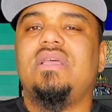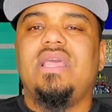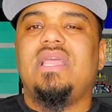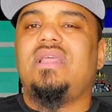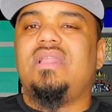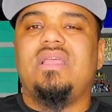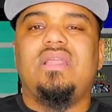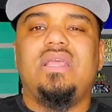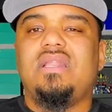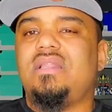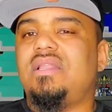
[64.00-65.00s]
and, and,
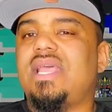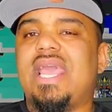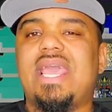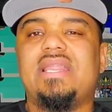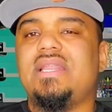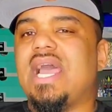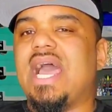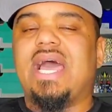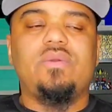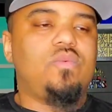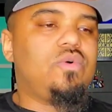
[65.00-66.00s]
and adding
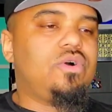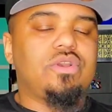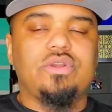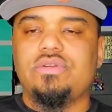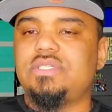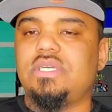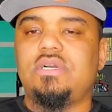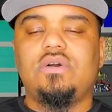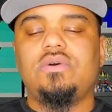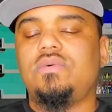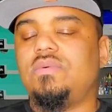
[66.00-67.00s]
hot waters and
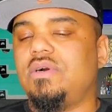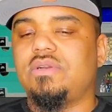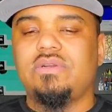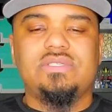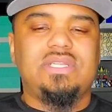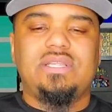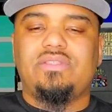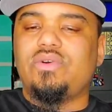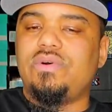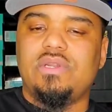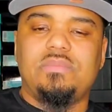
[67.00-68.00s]
cold waters and then
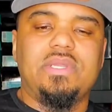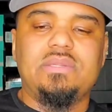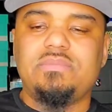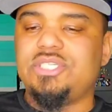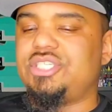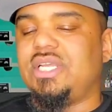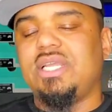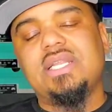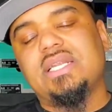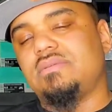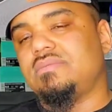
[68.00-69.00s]
throwing them in the machine.
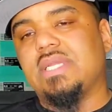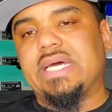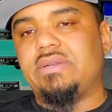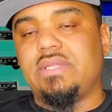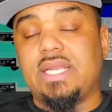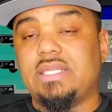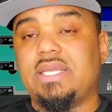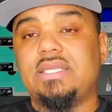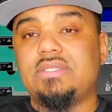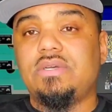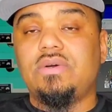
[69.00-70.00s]
I don't I don't like
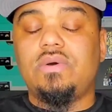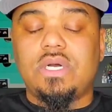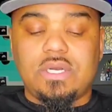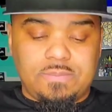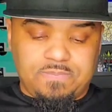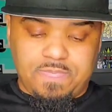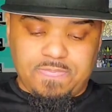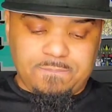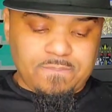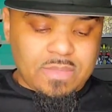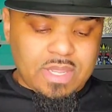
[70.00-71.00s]
that. So um,
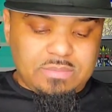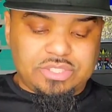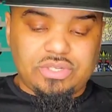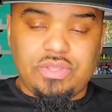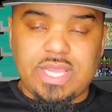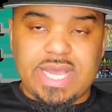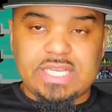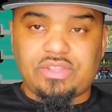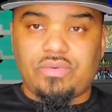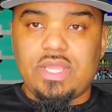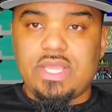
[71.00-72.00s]
I'm gonna show you guys
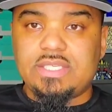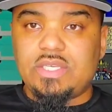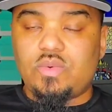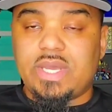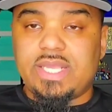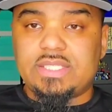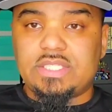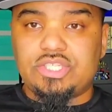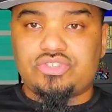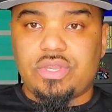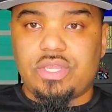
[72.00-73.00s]
three easy ways to
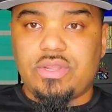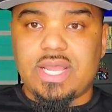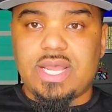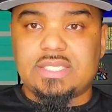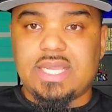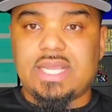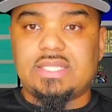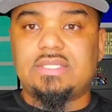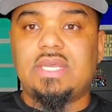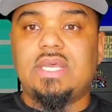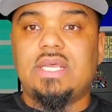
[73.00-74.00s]
shrink you guys'
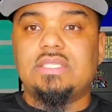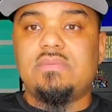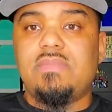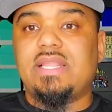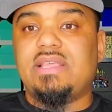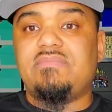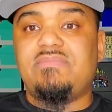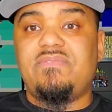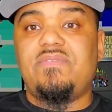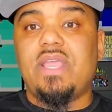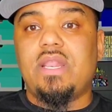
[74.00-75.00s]
hats to make them
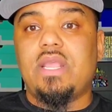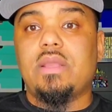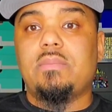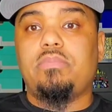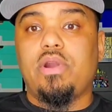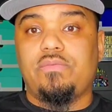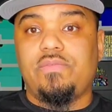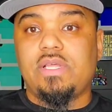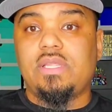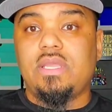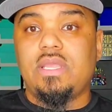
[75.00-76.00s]
fit
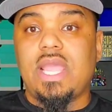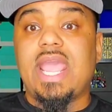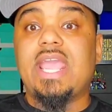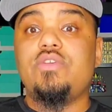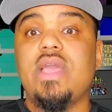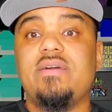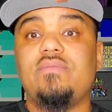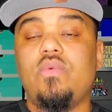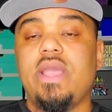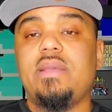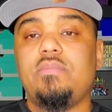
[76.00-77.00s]
perfectly, and you have
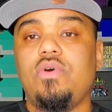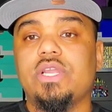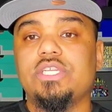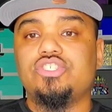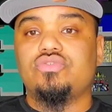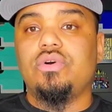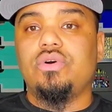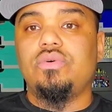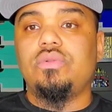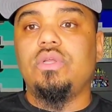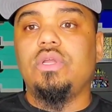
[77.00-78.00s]
way more
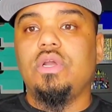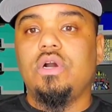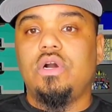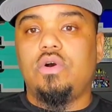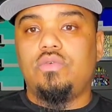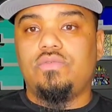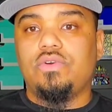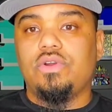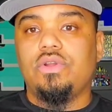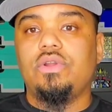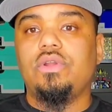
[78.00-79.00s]
control over.